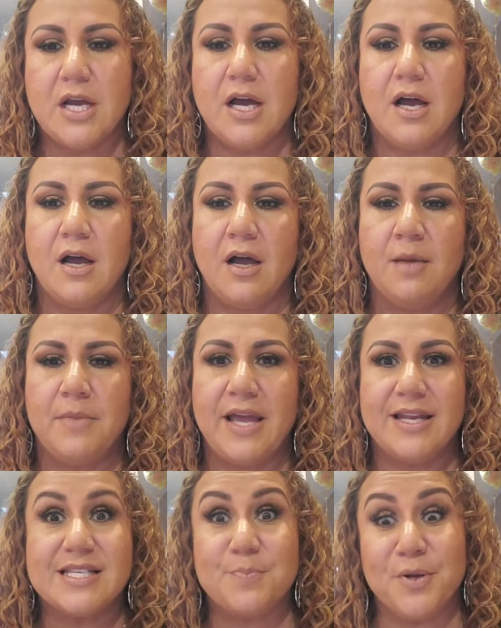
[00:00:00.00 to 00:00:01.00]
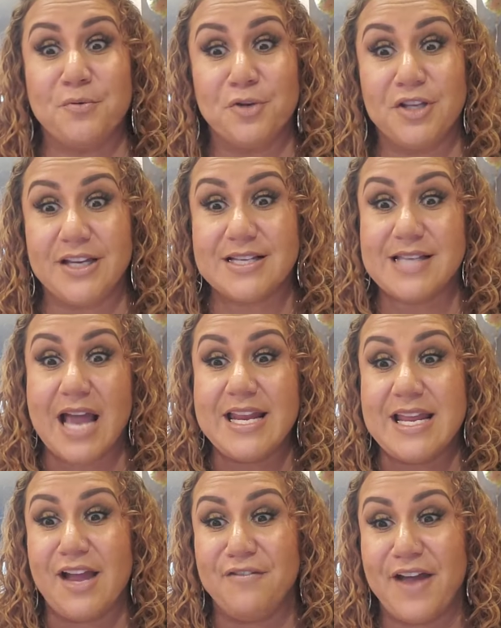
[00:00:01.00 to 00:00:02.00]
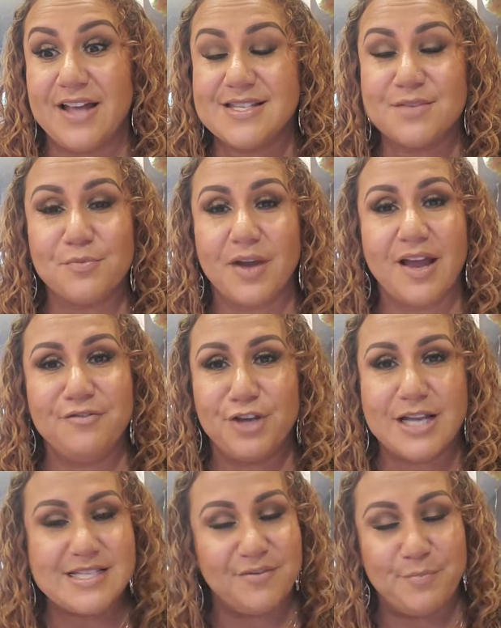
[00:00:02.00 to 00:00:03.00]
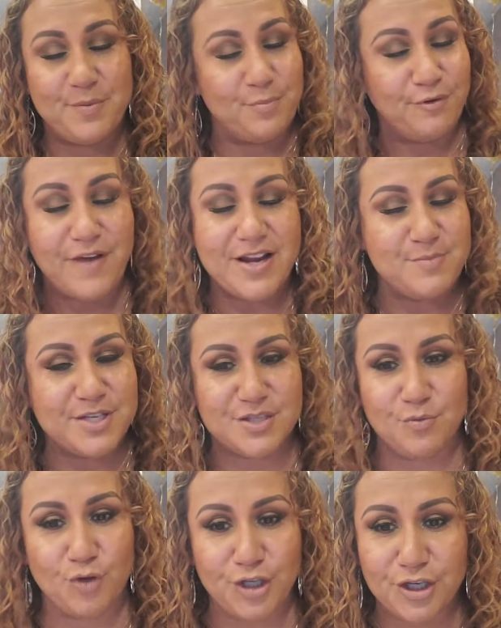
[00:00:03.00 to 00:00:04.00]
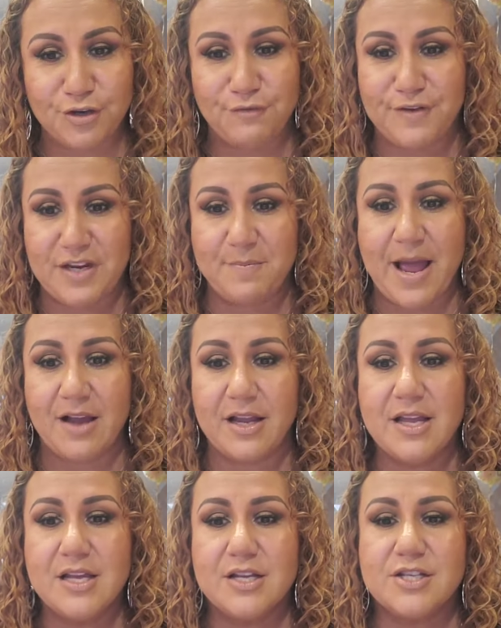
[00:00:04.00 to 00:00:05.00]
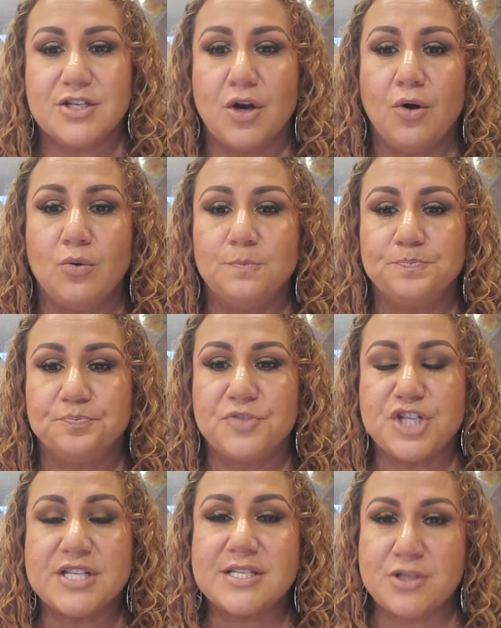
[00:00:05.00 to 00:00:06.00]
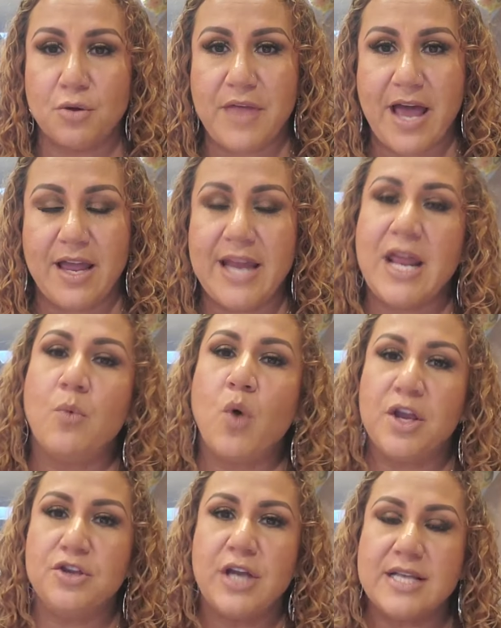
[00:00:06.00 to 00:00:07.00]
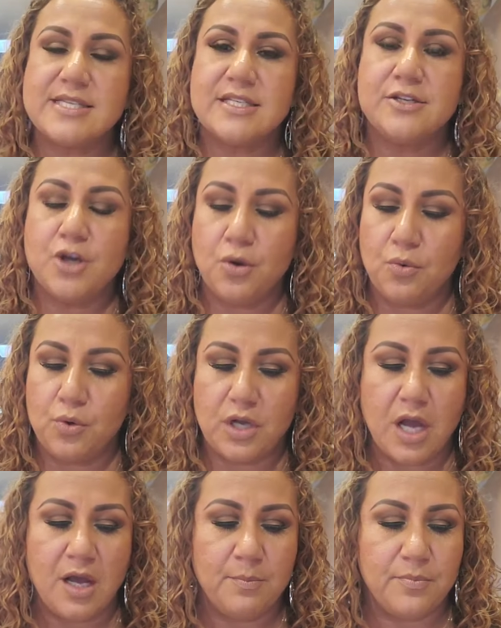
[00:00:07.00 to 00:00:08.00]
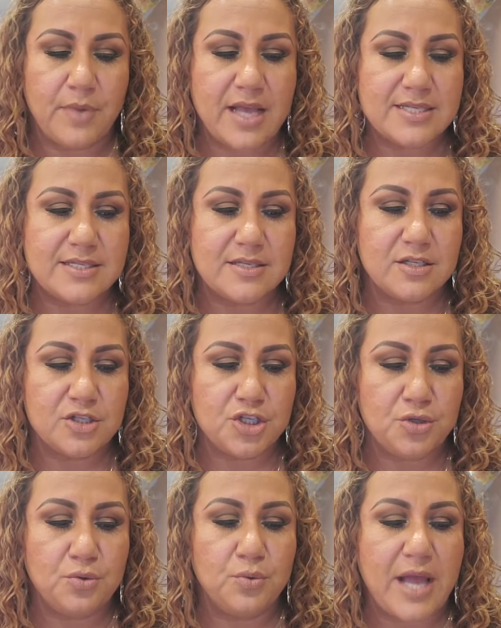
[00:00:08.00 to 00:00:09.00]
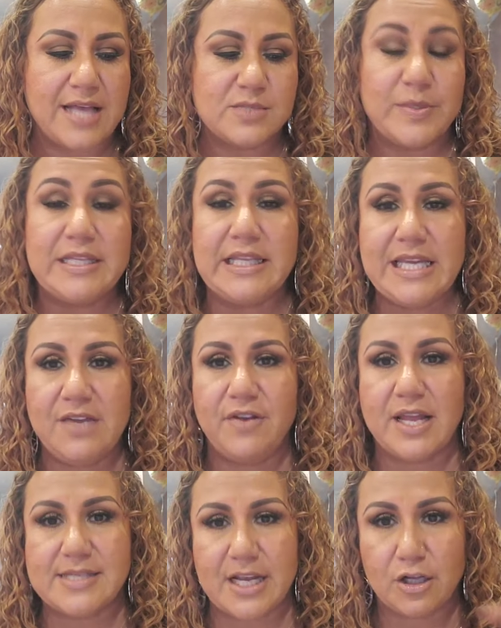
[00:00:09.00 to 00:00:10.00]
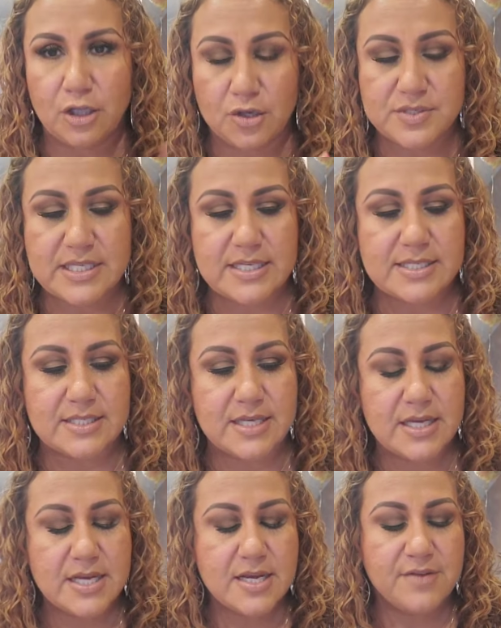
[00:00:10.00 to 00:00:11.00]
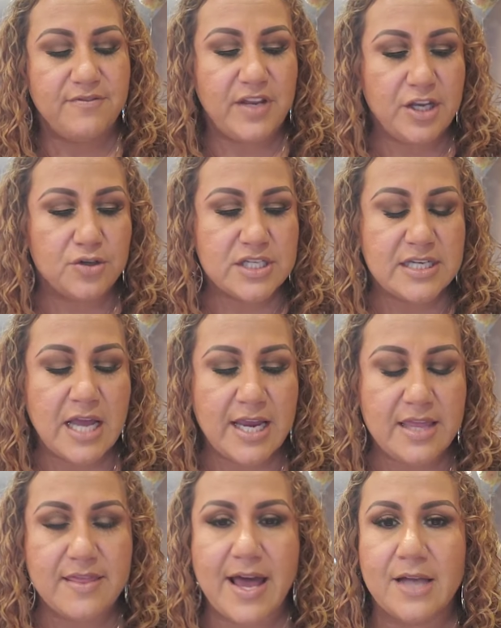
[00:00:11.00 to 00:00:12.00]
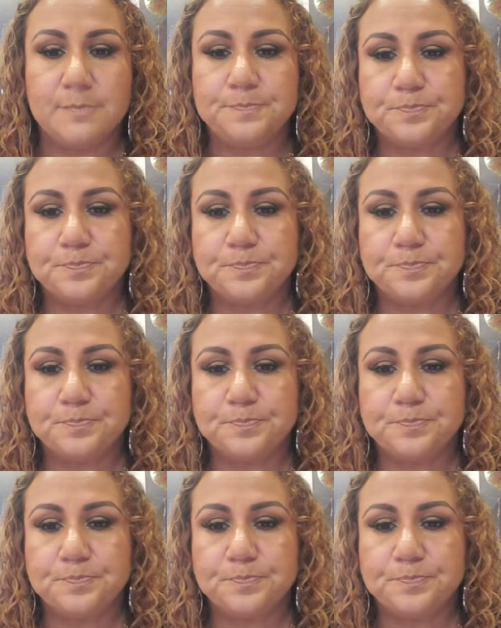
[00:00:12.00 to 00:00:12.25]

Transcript: And it's been really exciting. You guys have been providing me some really good feedback. So just know that. And I want you guys to know as we leave and as I close this video tonight that